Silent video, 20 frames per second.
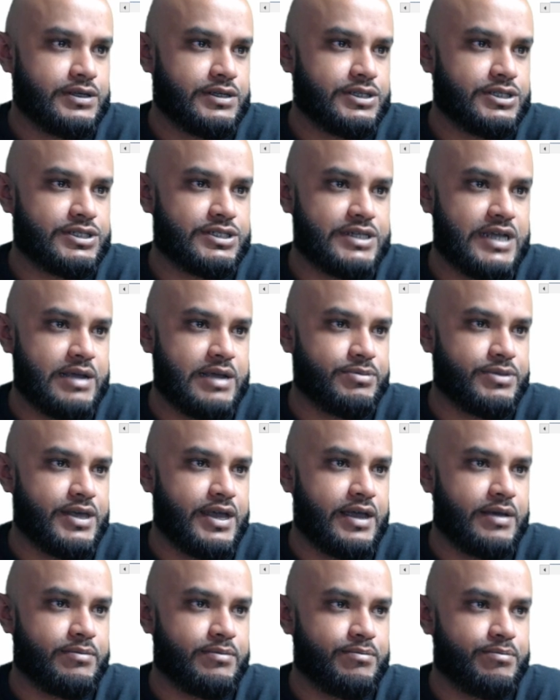same
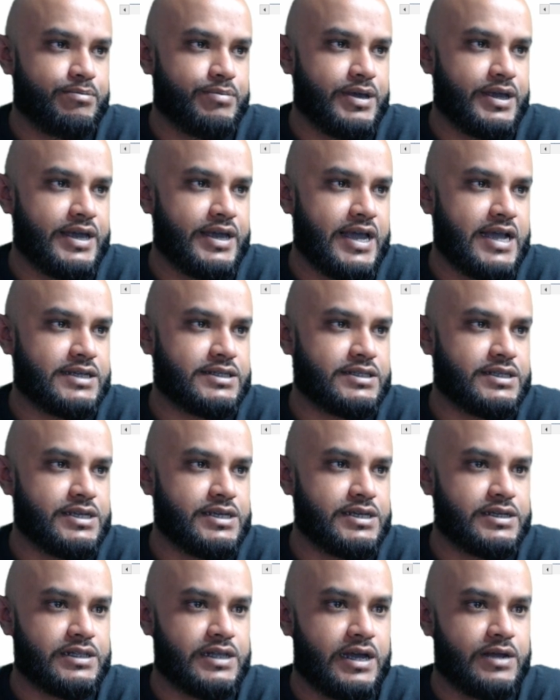thing, big ass
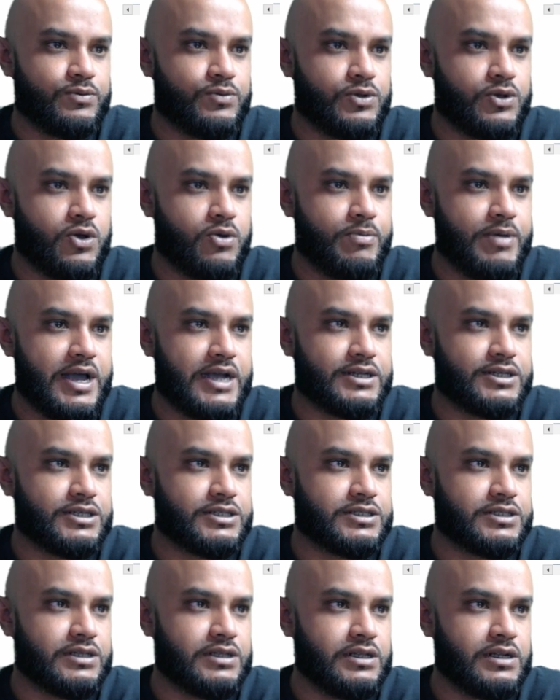decline. We'll go back
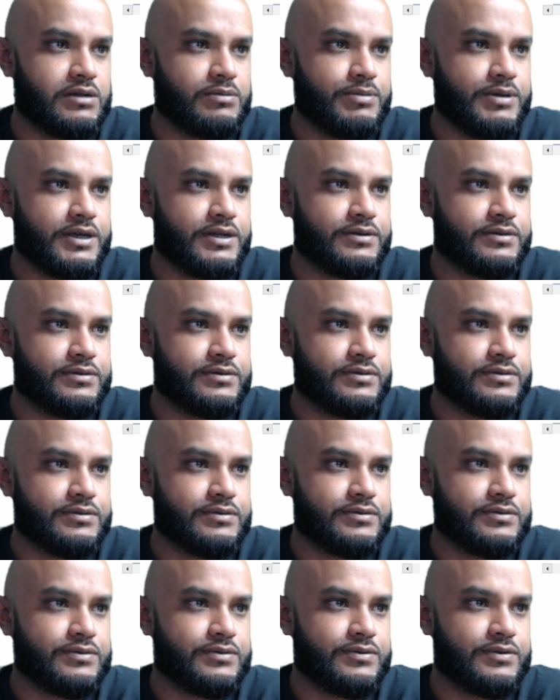just a little bit.
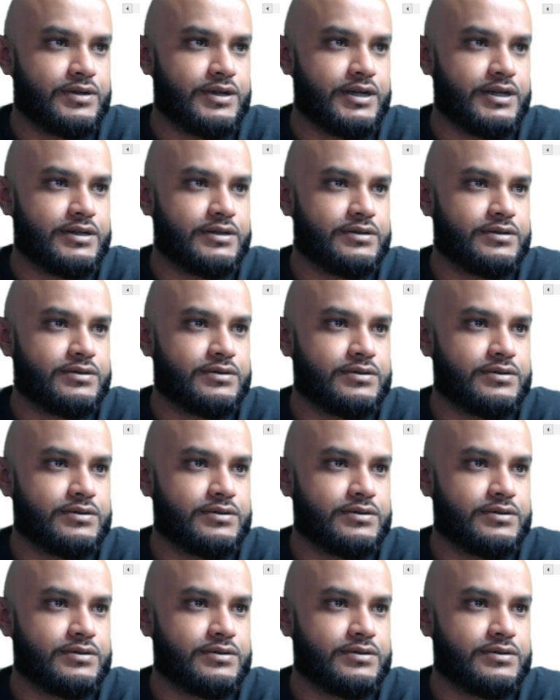All right,